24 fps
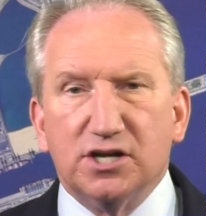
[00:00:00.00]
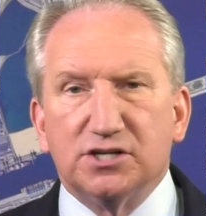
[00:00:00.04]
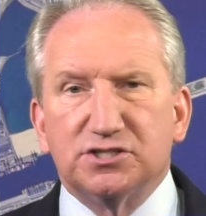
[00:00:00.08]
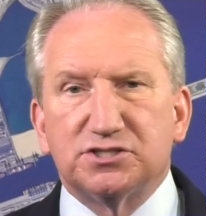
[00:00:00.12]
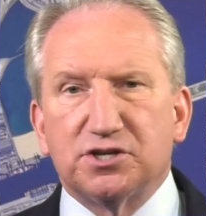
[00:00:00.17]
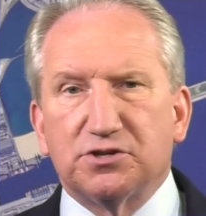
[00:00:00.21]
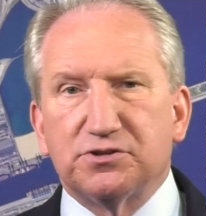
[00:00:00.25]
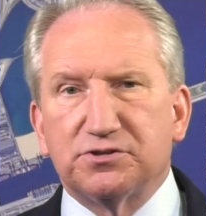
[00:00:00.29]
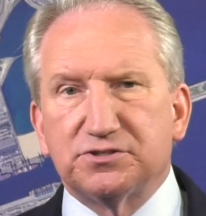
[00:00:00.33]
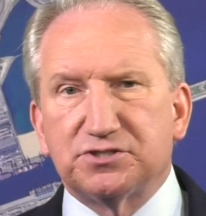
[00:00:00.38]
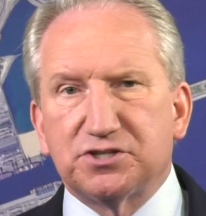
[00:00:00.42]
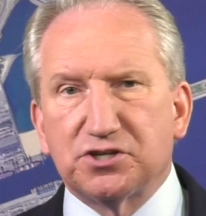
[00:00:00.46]

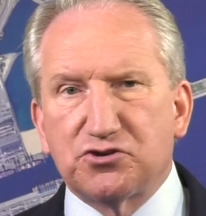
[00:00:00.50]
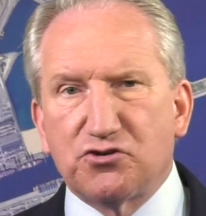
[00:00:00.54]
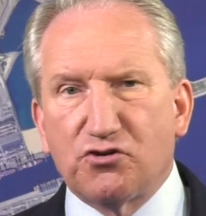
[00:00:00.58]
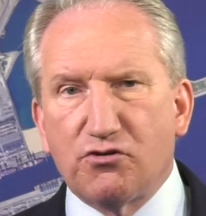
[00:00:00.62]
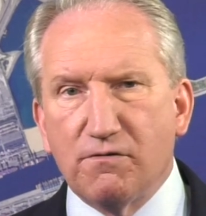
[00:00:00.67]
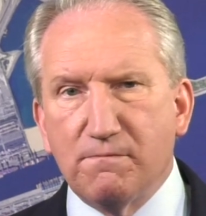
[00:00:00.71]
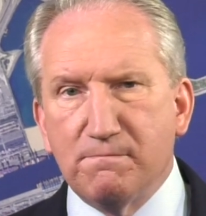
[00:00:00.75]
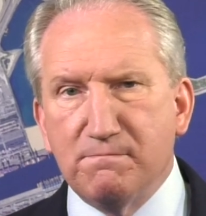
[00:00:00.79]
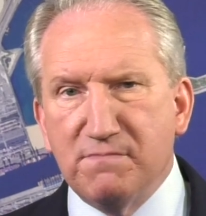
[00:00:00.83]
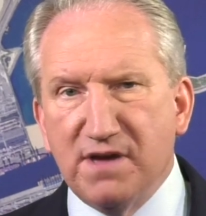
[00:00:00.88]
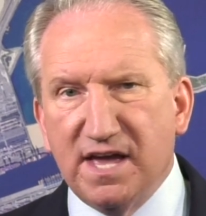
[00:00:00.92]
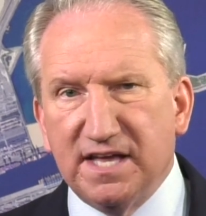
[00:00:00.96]
So there's a
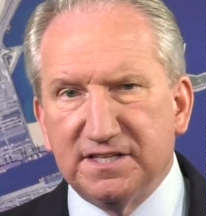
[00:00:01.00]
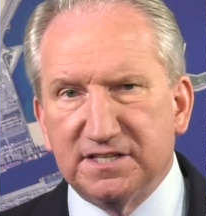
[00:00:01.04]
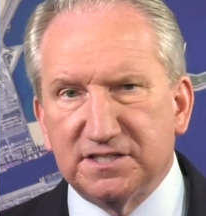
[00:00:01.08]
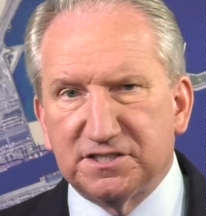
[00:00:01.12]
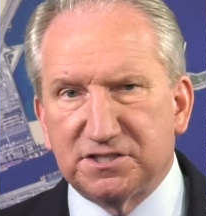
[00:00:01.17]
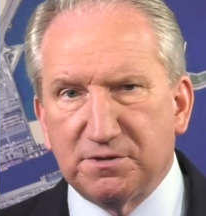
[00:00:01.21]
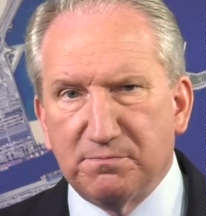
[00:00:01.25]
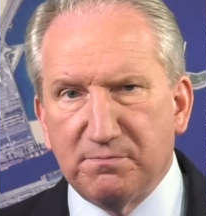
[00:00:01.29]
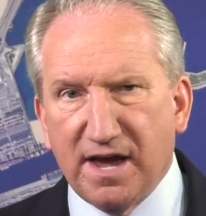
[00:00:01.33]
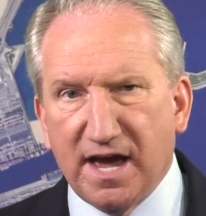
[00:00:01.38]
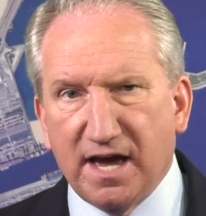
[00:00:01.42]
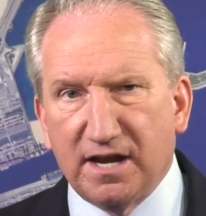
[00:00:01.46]

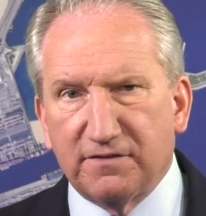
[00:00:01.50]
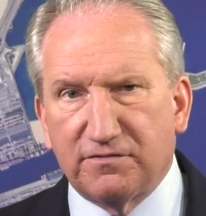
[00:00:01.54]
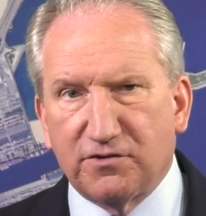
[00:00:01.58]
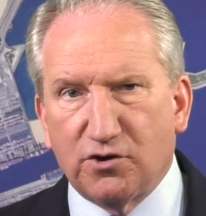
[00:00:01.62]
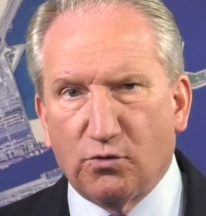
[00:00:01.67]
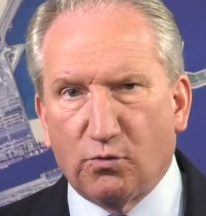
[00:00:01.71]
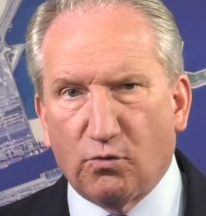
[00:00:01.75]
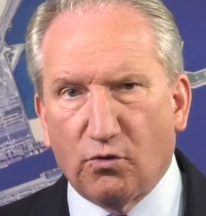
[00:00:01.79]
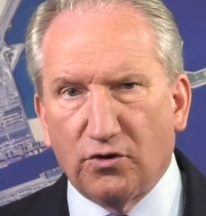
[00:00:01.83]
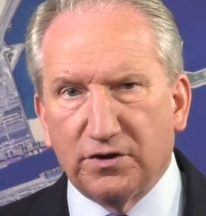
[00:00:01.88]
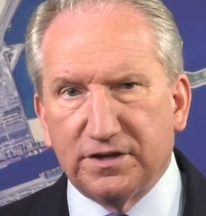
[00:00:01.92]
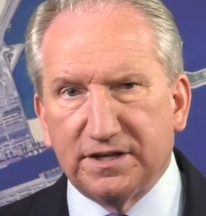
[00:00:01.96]
tremendous amount of
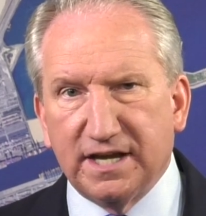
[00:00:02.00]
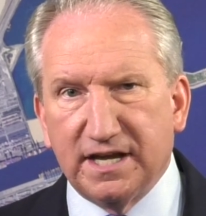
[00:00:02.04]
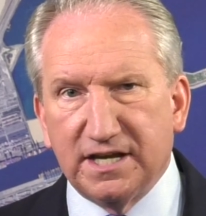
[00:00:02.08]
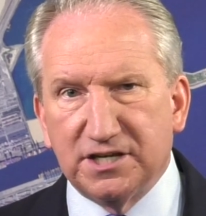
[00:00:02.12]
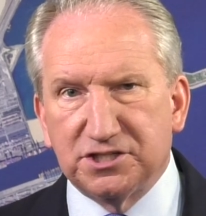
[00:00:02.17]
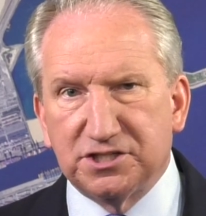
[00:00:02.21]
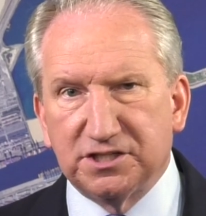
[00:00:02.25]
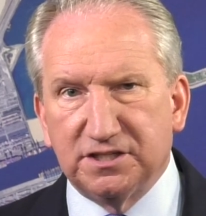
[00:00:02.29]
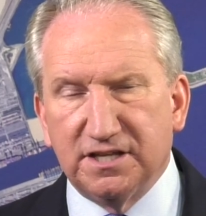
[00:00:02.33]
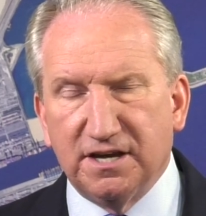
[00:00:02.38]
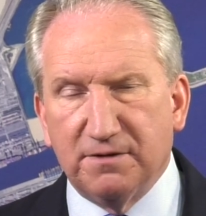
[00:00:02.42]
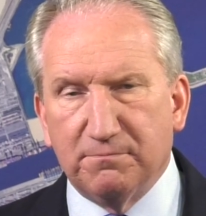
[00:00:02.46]

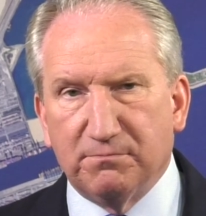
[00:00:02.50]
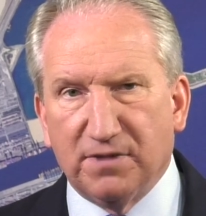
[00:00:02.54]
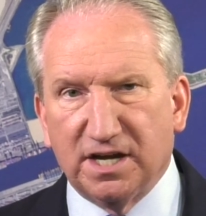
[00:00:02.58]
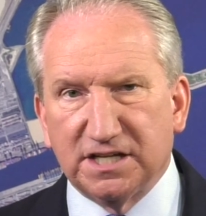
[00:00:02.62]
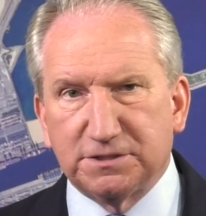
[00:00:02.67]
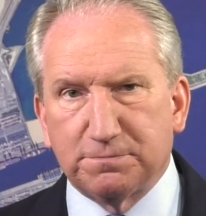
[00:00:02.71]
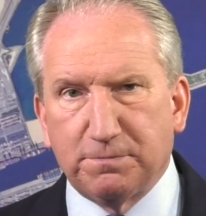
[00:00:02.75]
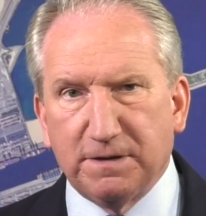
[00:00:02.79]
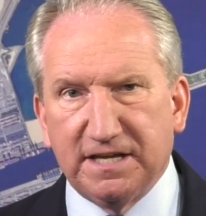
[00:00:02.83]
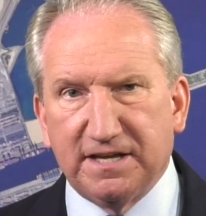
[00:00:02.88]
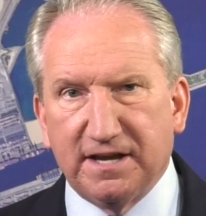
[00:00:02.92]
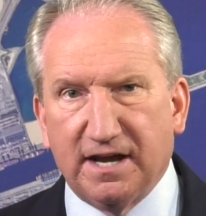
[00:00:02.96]
coordination that
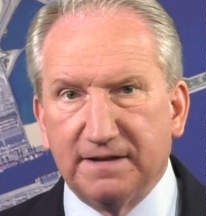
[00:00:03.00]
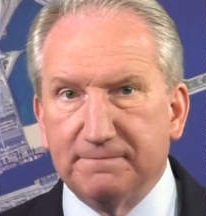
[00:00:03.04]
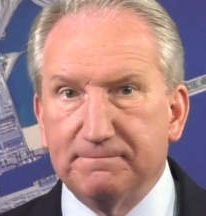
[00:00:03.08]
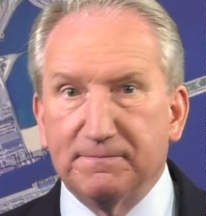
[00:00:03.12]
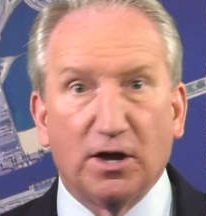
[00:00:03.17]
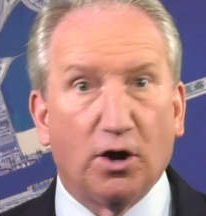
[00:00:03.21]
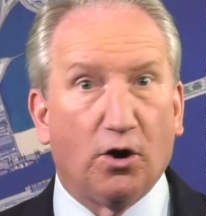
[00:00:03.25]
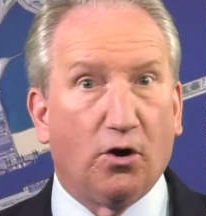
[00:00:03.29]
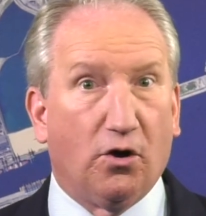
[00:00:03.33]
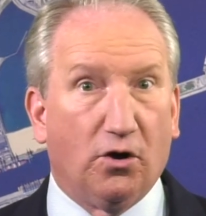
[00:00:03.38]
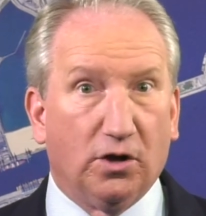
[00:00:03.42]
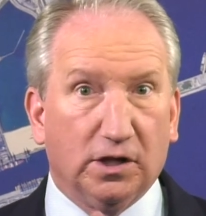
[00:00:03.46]
must be done.
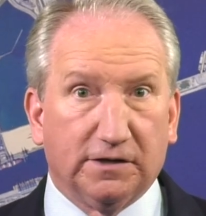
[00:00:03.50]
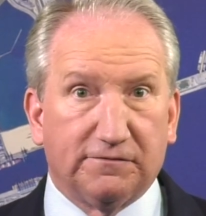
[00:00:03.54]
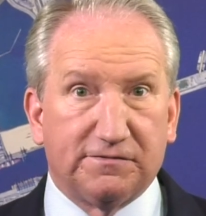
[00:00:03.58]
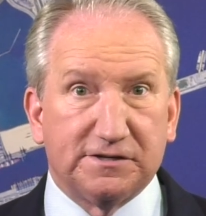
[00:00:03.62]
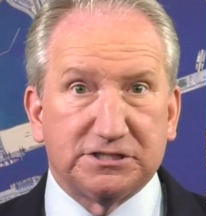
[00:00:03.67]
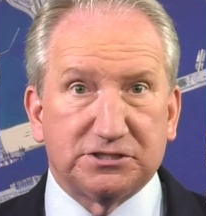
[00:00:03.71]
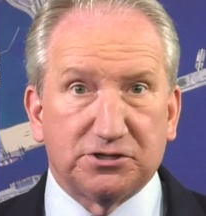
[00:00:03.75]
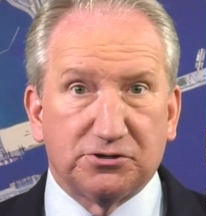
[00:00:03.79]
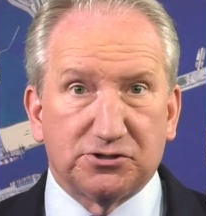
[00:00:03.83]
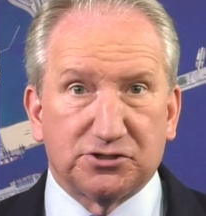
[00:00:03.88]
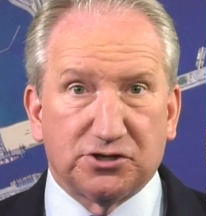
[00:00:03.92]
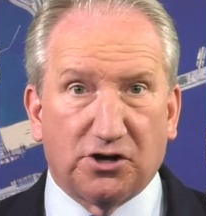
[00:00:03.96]
All of
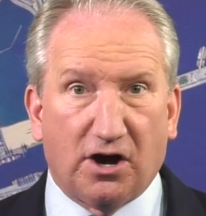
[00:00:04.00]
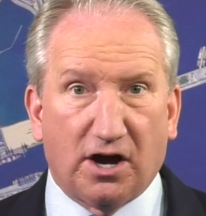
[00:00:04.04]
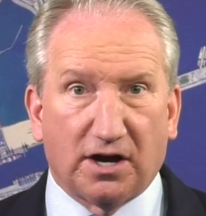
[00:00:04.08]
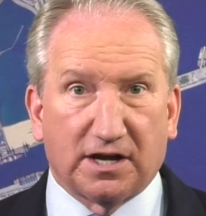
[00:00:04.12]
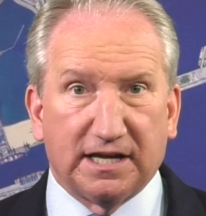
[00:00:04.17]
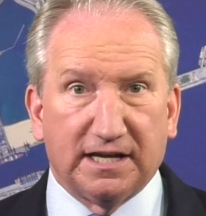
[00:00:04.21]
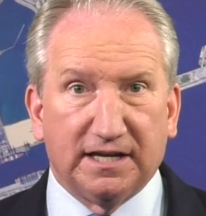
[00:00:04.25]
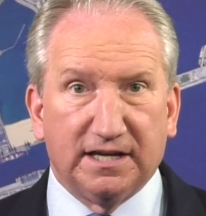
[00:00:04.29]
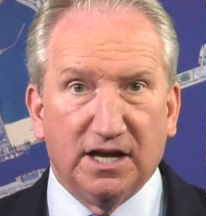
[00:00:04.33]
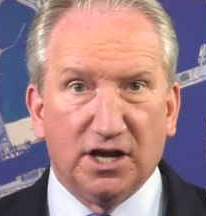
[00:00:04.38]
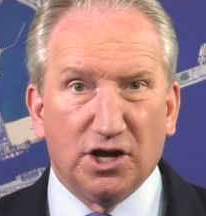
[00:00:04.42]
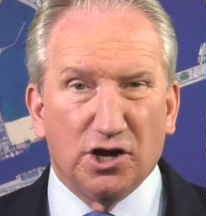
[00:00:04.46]
us are
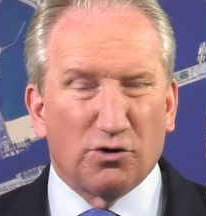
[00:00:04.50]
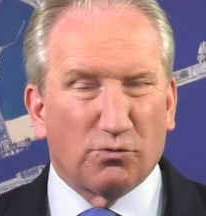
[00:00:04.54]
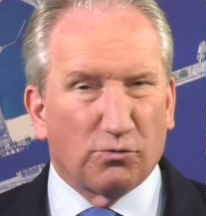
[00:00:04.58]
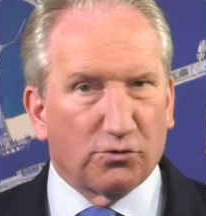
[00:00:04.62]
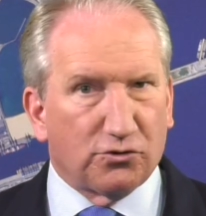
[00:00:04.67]
talking.